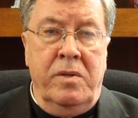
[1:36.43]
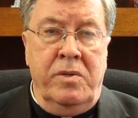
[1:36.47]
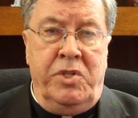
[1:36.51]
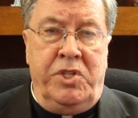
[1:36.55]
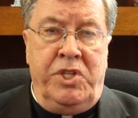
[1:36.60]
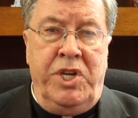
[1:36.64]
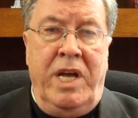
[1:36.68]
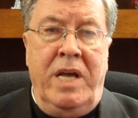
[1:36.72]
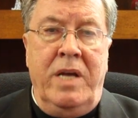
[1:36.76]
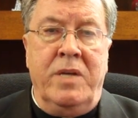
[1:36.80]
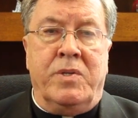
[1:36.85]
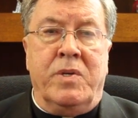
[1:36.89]

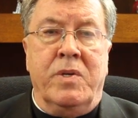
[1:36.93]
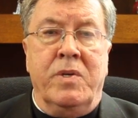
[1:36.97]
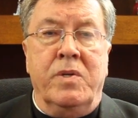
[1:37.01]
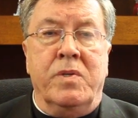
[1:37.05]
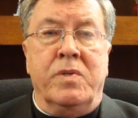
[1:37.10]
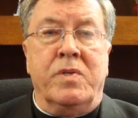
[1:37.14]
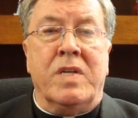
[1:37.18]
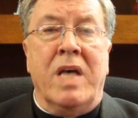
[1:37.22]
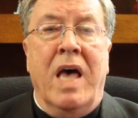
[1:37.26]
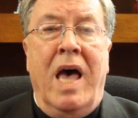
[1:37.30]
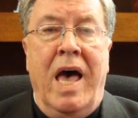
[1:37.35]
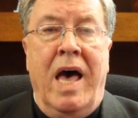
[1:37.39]

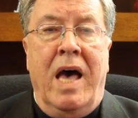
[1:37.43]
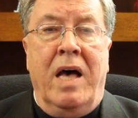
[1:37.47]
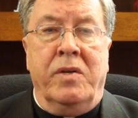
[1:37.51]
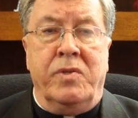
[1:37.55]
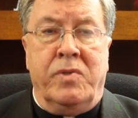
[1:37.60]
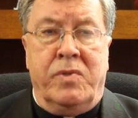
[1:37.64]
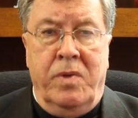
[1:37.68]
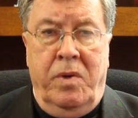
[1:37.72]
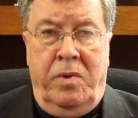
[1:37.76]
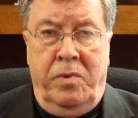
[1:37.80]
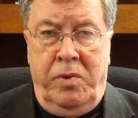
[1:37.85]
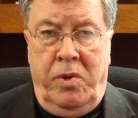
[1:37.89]
Jesus
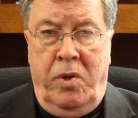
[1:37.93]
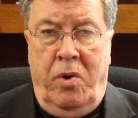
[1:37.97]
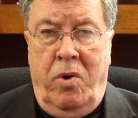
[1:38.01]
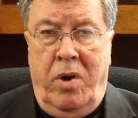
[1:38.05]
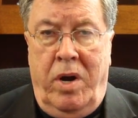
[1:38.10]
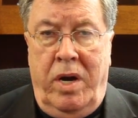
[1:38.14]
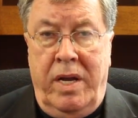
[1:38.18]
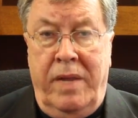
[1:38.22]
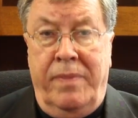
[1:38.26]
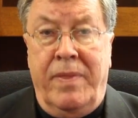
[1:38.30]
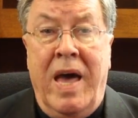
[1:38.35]
as Lord.